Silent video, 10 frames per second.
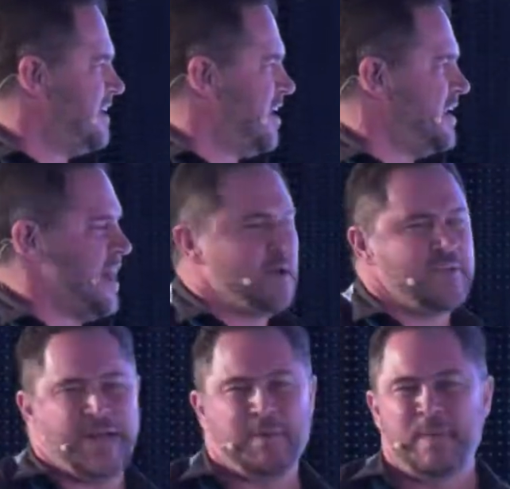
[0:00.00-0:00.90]
Now,
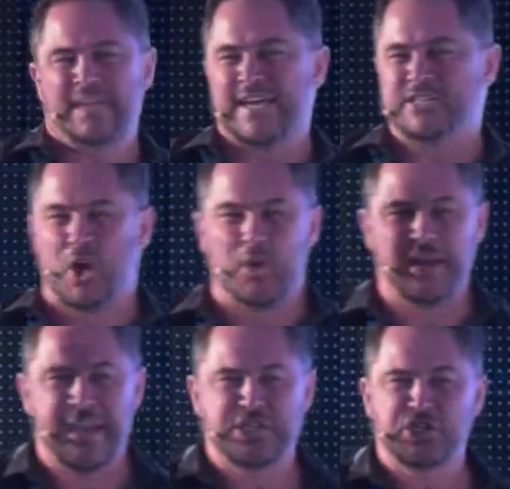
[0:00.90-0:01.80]
if I make that
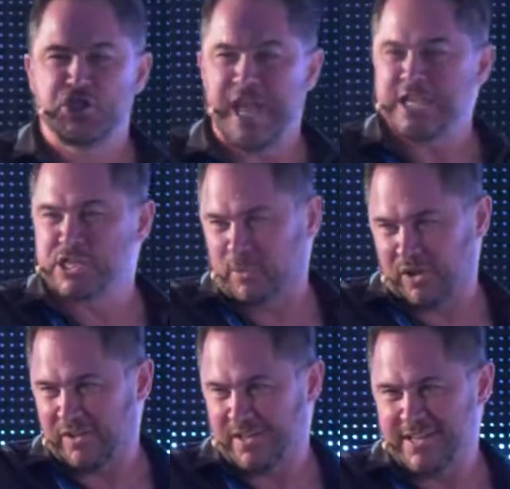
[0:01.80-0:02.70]
token
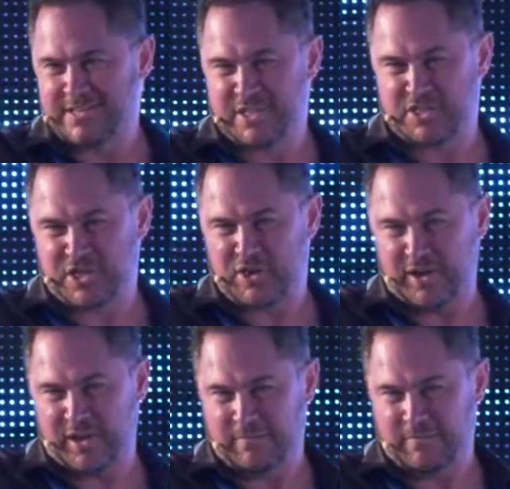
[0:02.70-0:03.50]
exchangeable, is it a security?